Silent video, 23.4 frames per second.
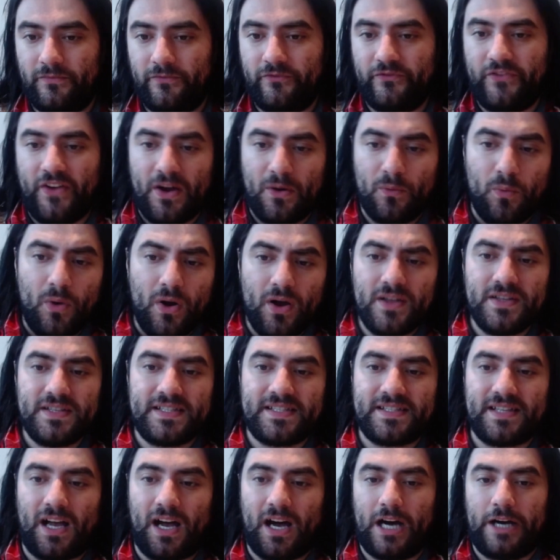There
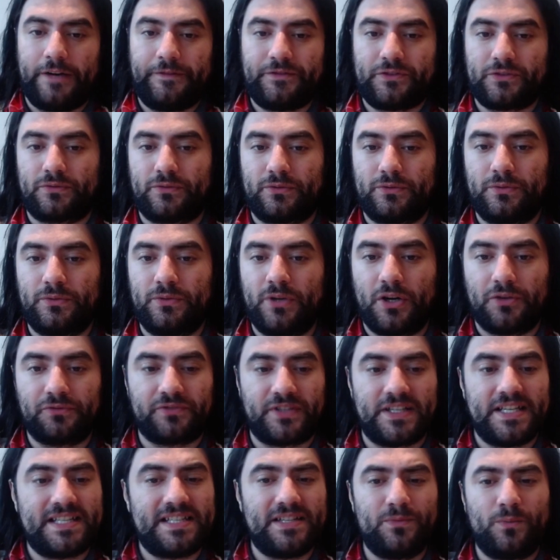was, after all, a
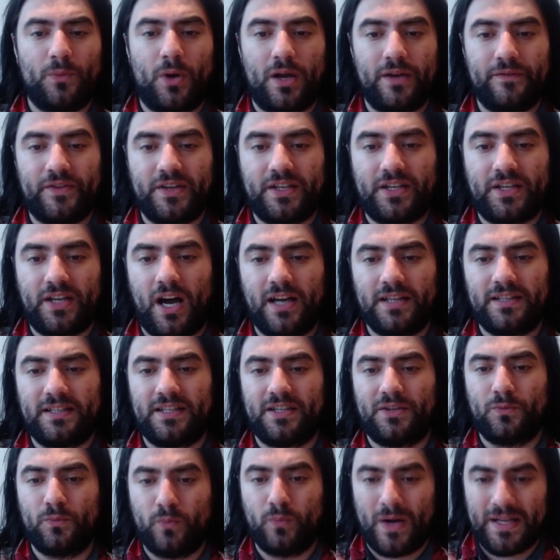reason why The
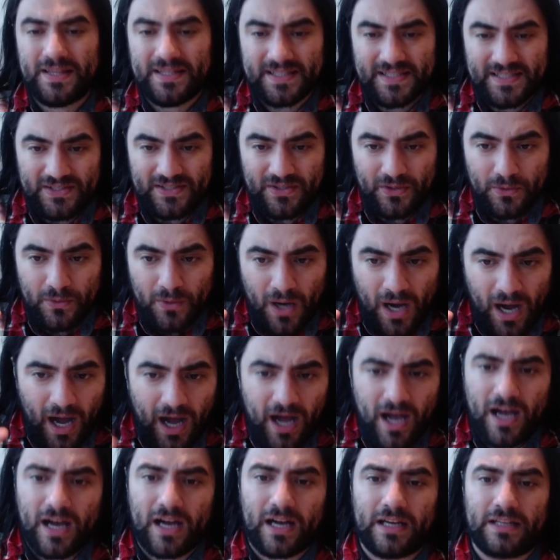Guardian went so
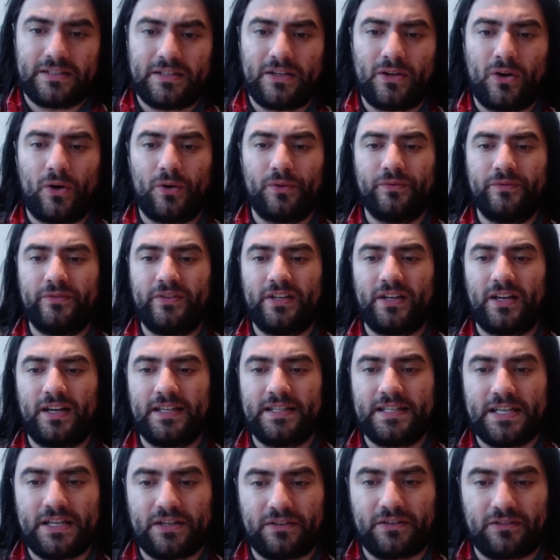hard on the
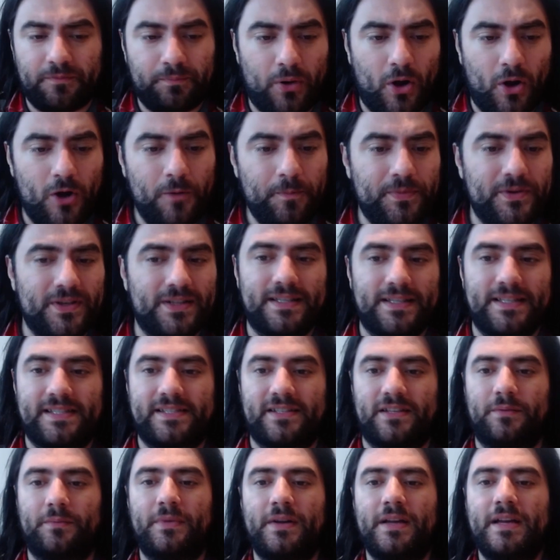idea of
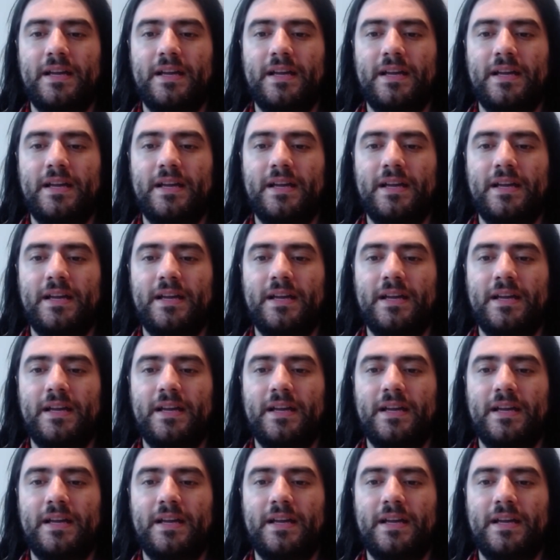populism.